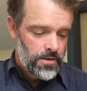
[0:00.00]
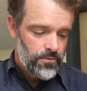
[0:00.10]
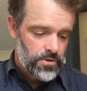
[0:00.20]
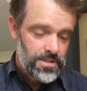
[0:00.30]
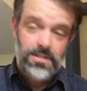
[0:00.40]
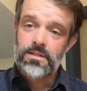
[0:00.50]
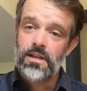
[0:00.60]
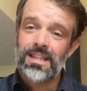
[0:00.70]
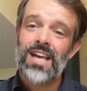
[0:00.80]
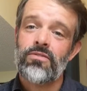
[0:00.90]
Verses
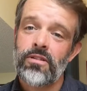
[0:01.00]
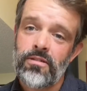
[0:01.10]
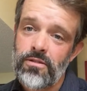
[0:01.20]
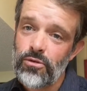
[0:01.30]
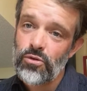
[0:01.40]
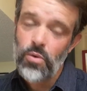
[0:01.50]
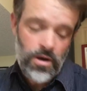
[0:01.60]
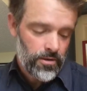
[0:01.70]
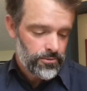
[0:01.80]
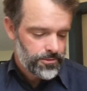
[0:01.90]
11 through
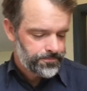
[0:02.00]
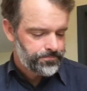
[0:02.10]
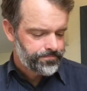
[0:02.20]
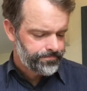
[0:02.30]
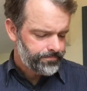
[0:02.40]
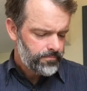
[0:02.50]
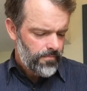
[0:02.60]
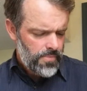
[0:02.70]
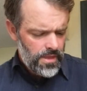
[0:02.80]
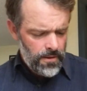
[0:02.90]
12.
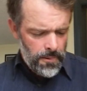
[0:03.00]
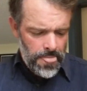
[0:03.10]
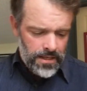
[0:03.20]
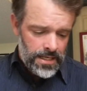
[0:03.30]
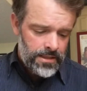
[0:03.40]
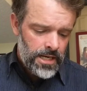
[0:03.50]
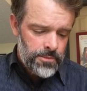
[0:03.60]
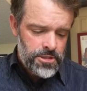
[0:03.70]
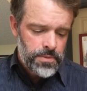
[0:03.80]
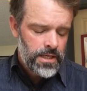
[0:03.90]
Not that I'm
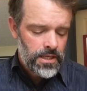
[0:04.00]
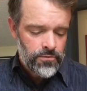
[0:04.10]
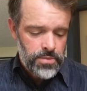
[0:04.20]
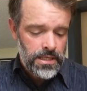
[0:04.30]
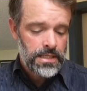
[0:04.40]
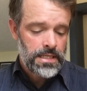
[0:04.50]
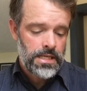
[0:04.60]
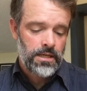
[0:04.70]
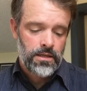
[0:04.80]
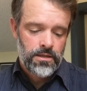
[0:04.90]
speaking of being in
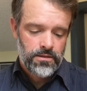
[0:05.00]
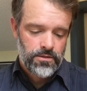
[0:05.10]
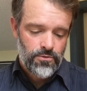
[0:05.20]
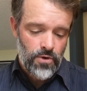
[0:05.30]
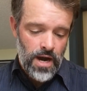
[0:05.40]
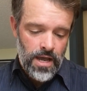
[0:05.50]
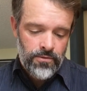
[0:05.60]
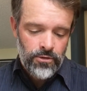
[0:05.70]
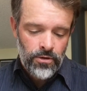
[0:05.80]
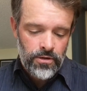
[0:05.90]
need, for I have
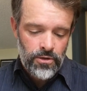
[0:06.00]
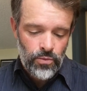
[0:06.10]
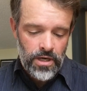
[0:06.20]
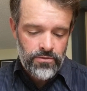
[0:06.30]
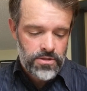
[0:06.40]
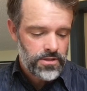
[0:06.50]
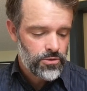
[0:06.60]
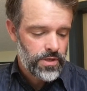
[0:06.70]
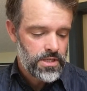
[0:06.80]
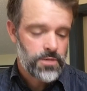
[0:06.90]
learned in whatever
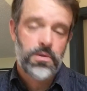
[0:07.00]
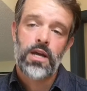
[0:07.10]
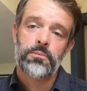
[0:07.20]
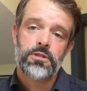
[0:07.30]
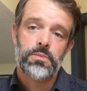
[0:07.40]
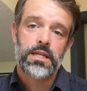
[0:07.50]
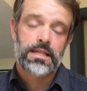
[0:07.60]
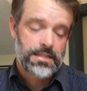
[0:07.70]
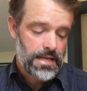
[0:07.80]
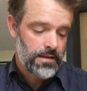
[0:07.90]
situation I am to be
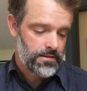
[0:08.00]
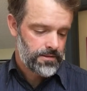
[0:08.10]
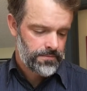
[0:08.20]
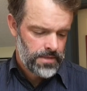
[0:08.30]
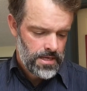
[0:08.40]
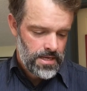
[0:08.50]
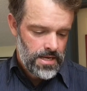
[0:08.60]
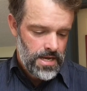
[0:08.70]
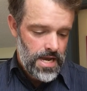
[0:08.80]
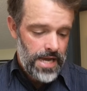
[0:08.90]
content.
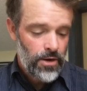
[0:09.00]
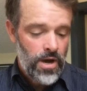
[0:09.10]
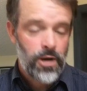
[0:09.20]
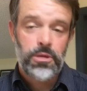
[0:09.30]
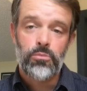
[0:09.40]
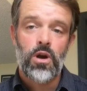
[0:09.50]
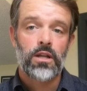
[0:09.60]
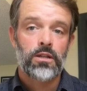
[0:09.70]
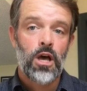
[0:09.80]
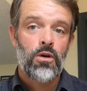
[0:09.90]
I know how to be
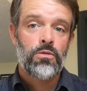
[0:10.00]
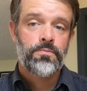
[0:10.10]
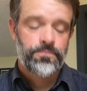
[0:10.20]
brought low.